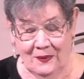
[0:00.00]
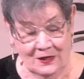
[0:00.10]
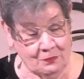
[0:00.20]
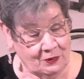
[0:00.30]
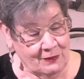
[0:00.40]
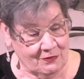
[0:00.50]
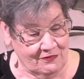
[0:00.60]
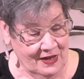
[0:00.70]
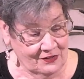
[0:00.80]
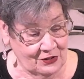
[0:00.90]
That's pretty
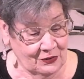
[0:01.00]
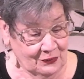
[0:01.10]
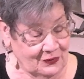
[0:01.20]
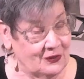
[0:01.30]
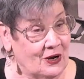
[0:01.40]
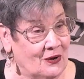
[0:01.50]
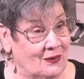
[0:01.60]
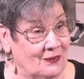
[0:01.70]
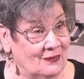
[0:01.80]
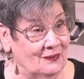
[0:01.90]
profound too, you know.
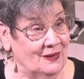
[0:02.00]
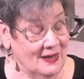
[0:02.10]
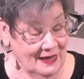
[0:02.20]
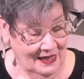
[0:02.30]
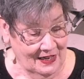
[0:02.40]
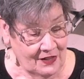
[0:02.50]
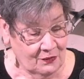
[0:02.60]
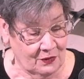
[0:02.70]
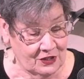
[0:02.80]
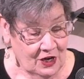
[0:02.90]
In
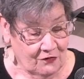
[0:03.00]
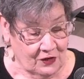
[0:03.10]
other words,